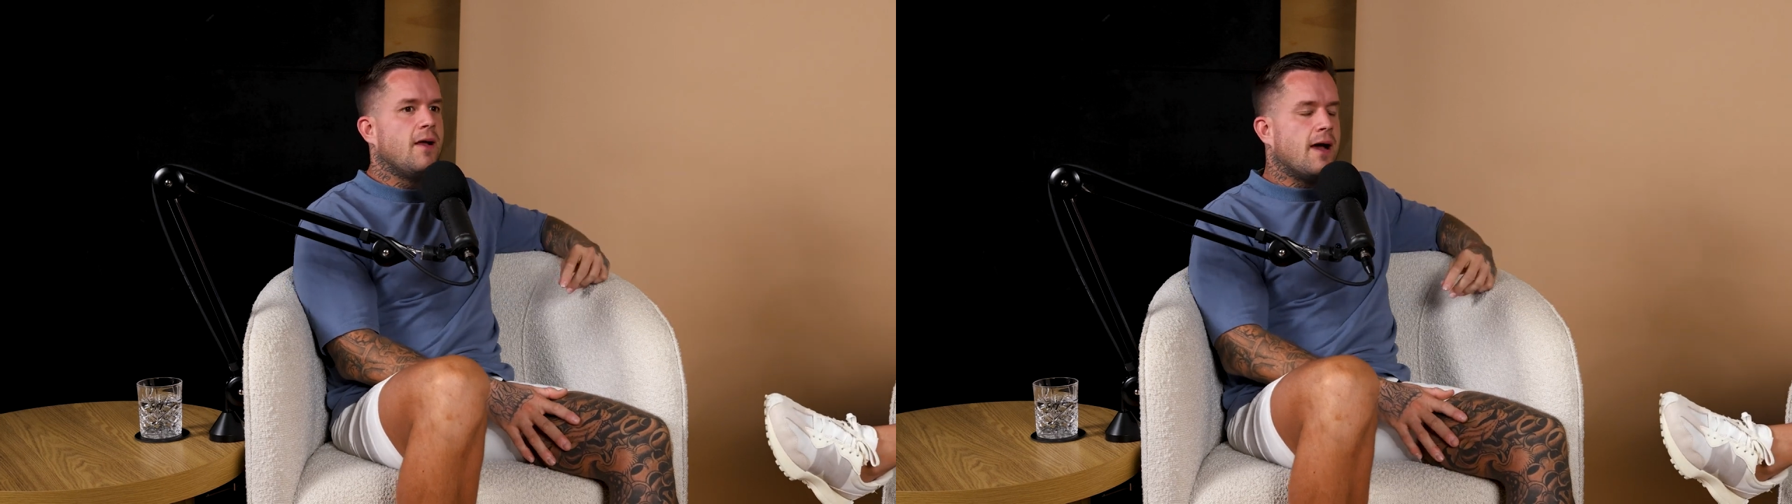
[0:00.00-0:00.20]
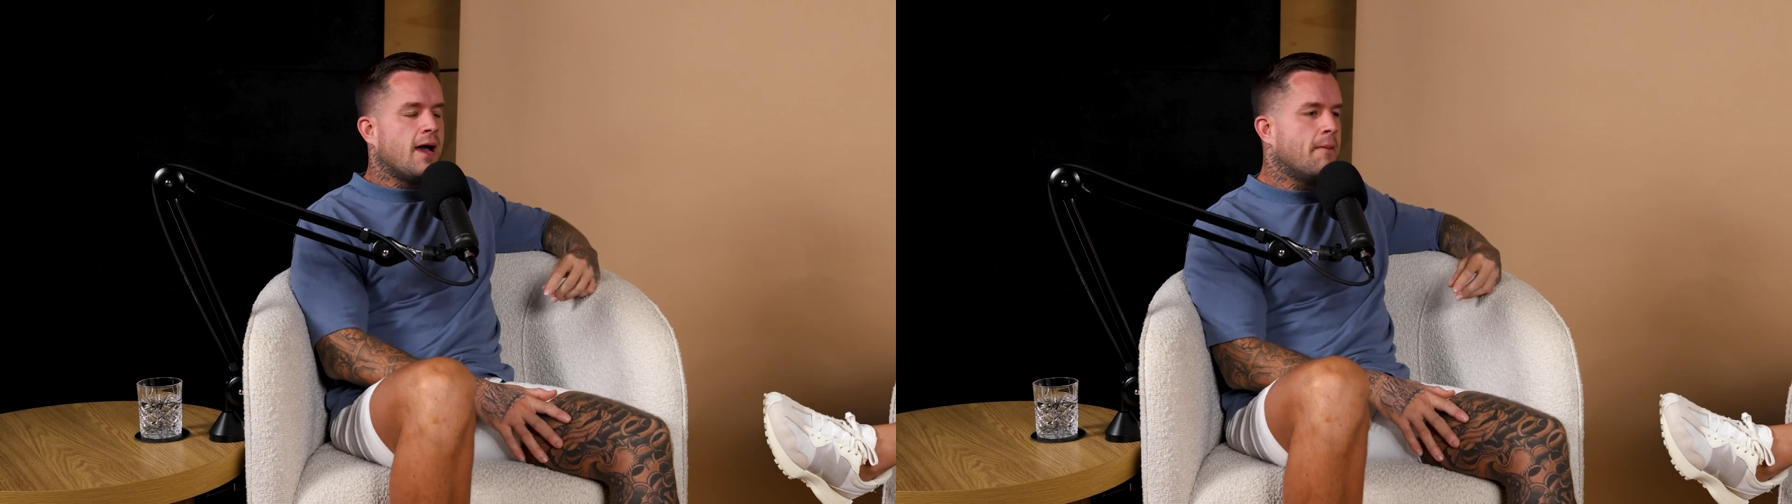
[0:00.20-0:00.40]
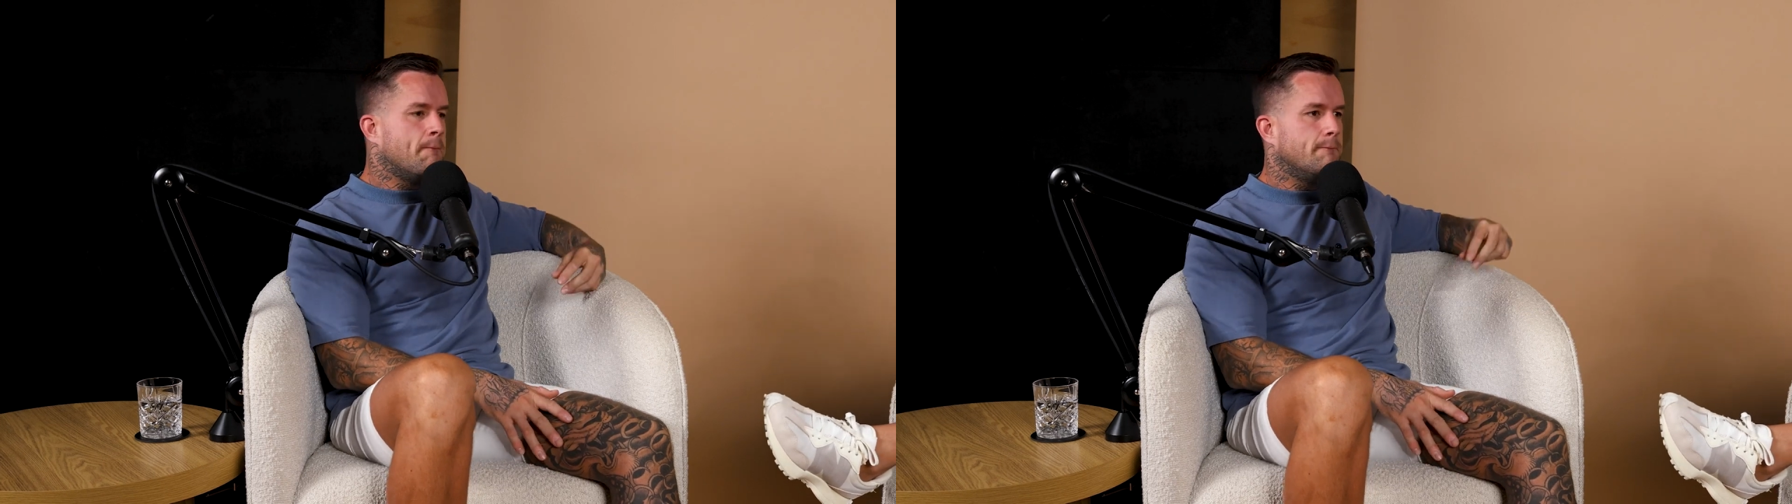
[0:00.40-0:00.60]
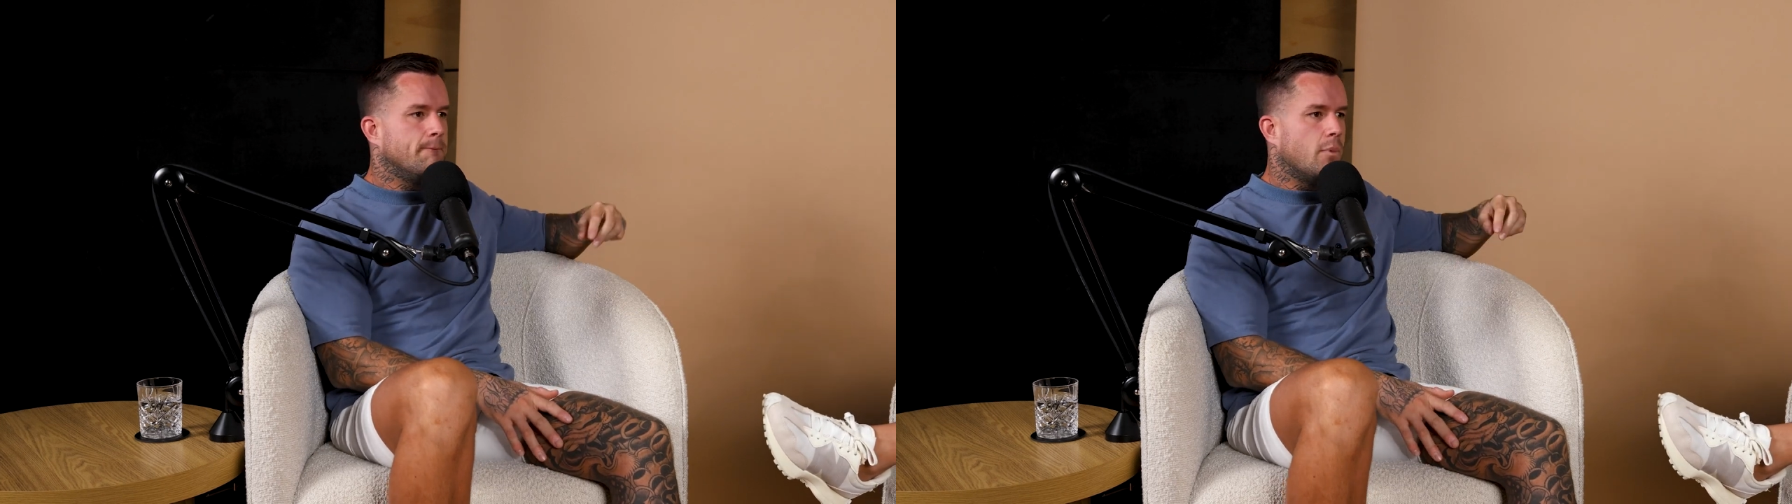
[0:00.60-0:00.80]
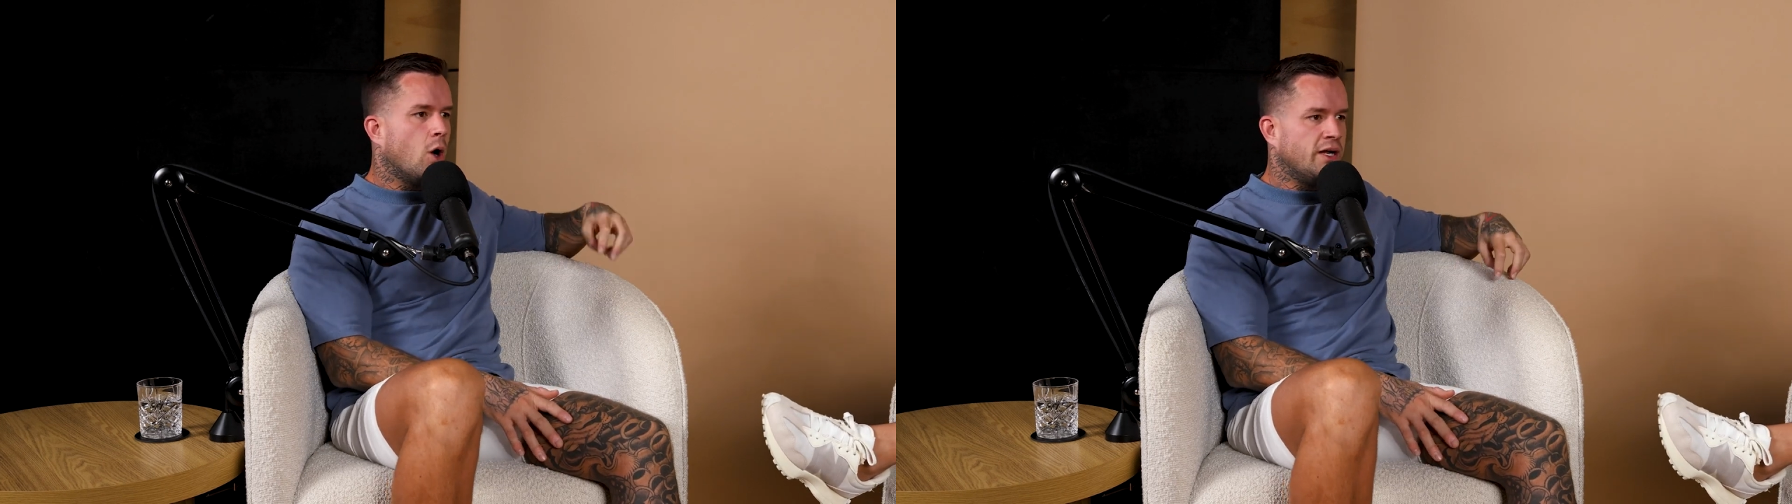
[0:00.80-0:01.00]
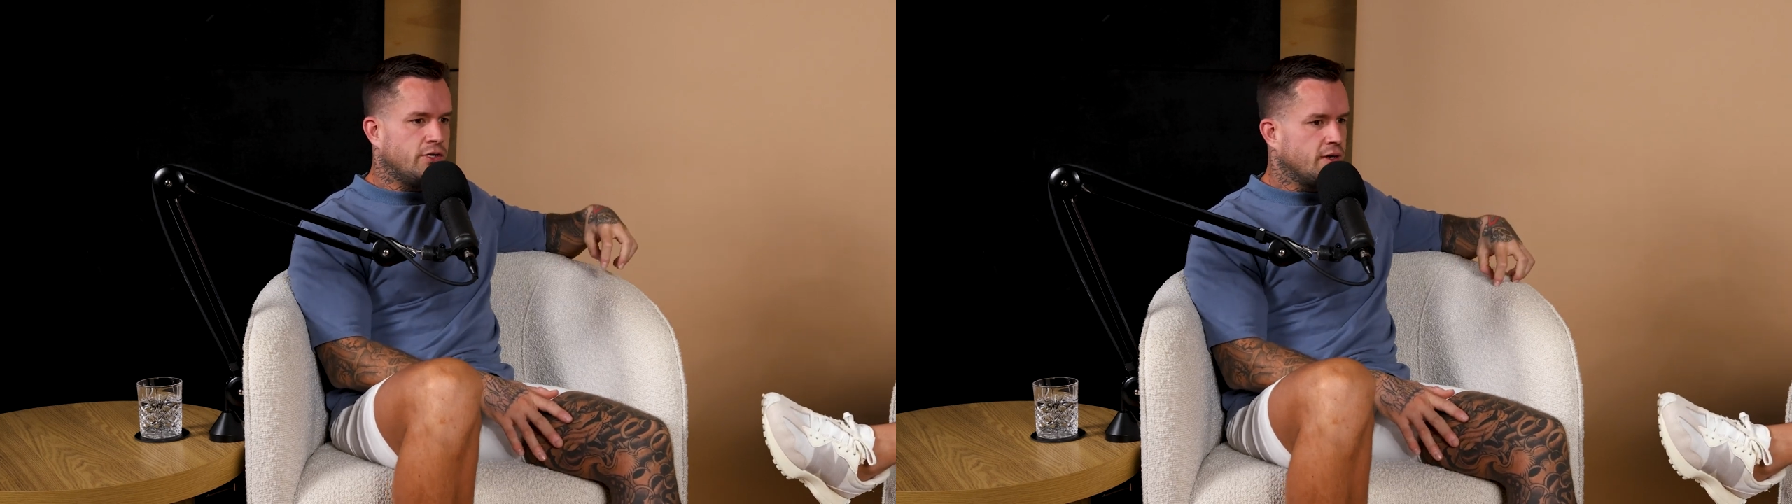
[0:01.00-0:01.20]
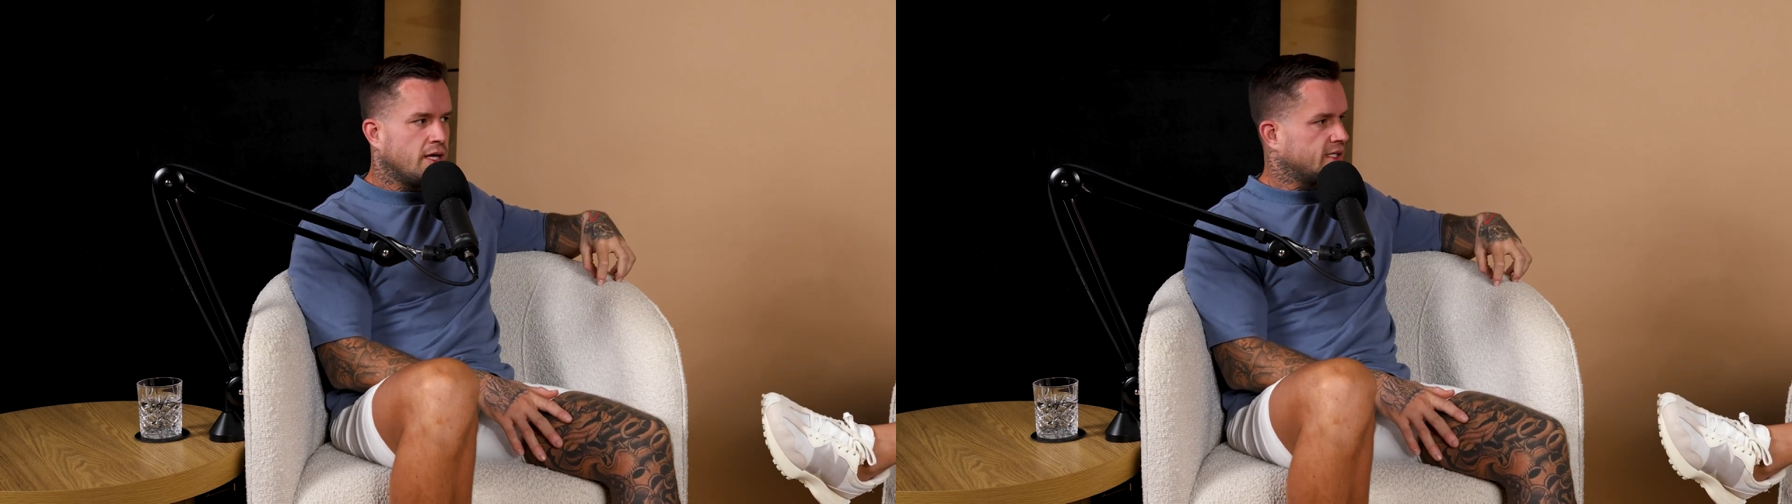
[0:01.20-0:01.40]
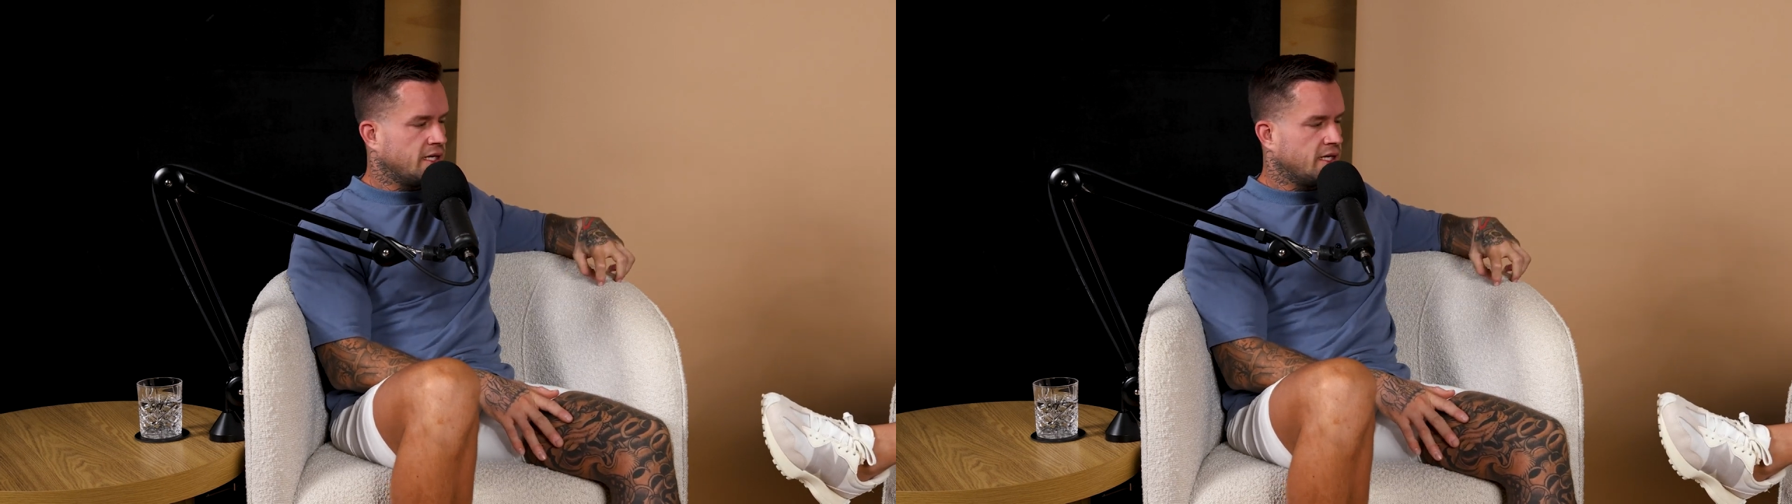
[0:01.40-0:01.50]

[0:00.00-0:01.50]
I don't ask